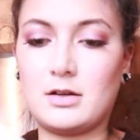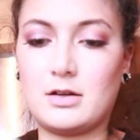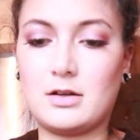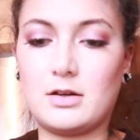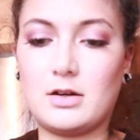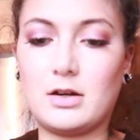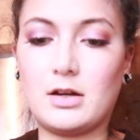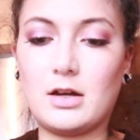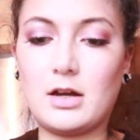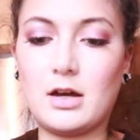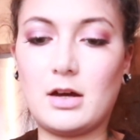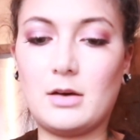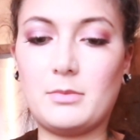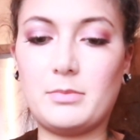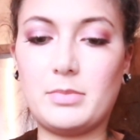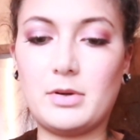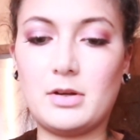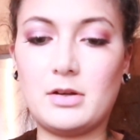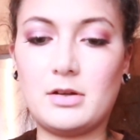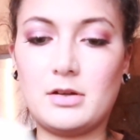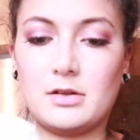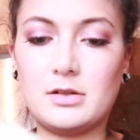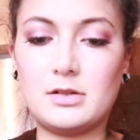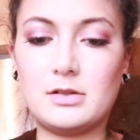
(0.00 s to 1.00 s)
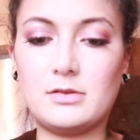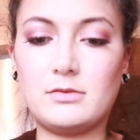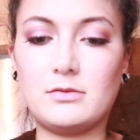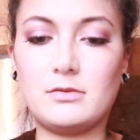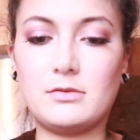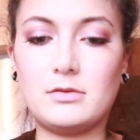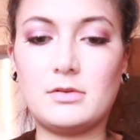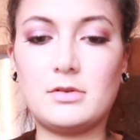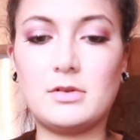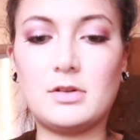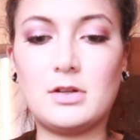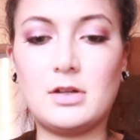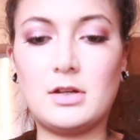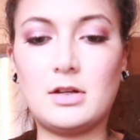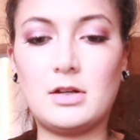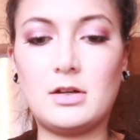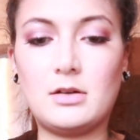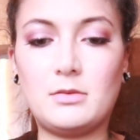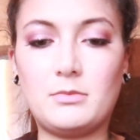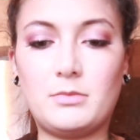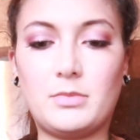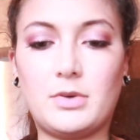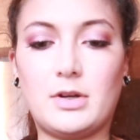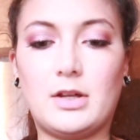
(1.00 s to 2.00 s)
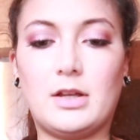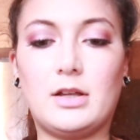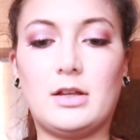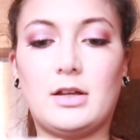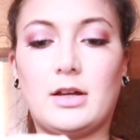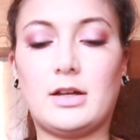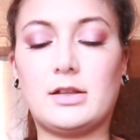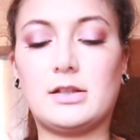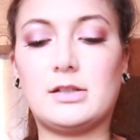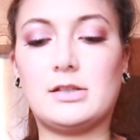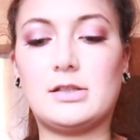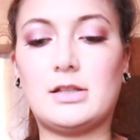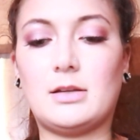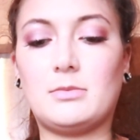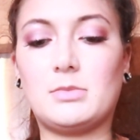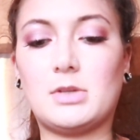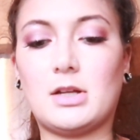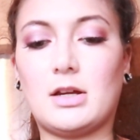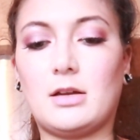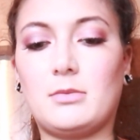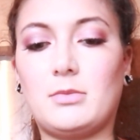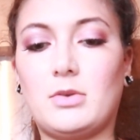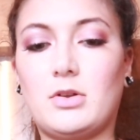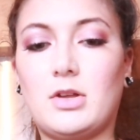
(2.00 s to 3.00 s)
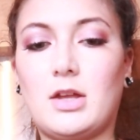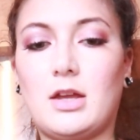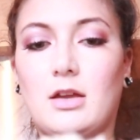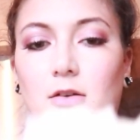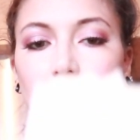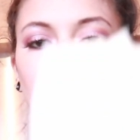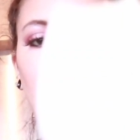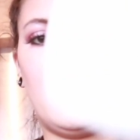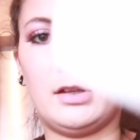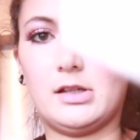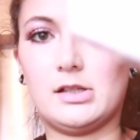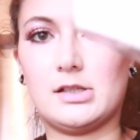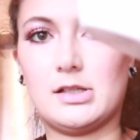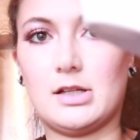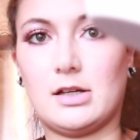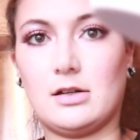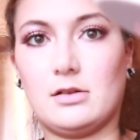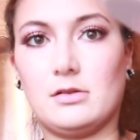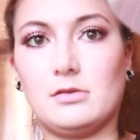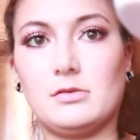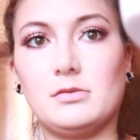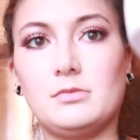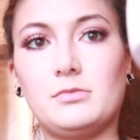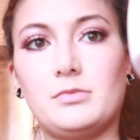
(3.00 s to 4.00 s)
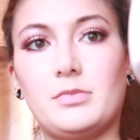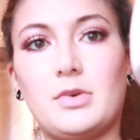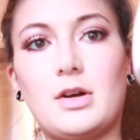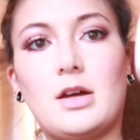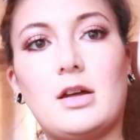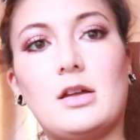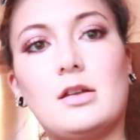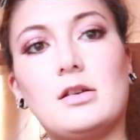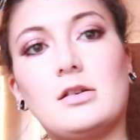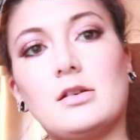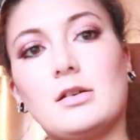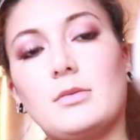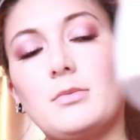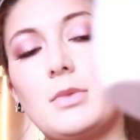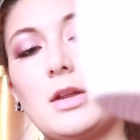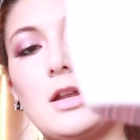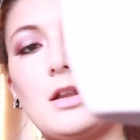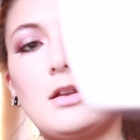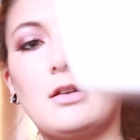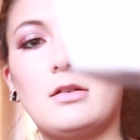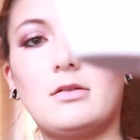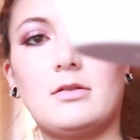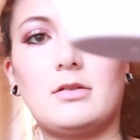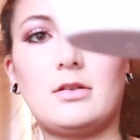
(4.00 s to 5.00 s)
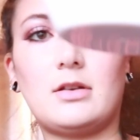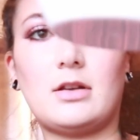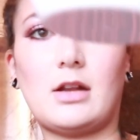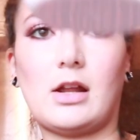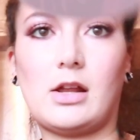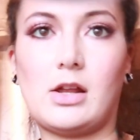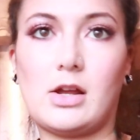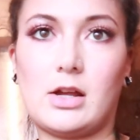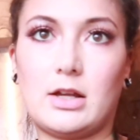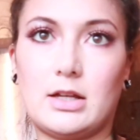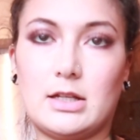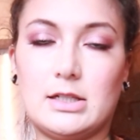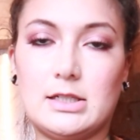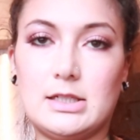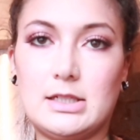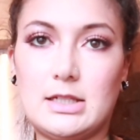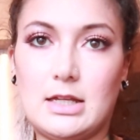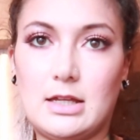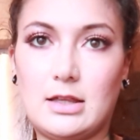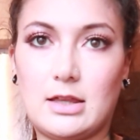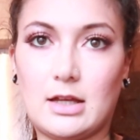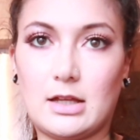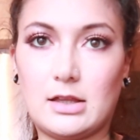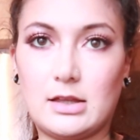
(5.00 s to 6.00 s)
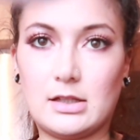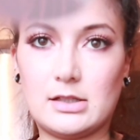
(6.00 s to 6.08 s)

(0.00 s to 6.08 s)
a cup. But at the same time, you can't really tell. But I mean, I can see that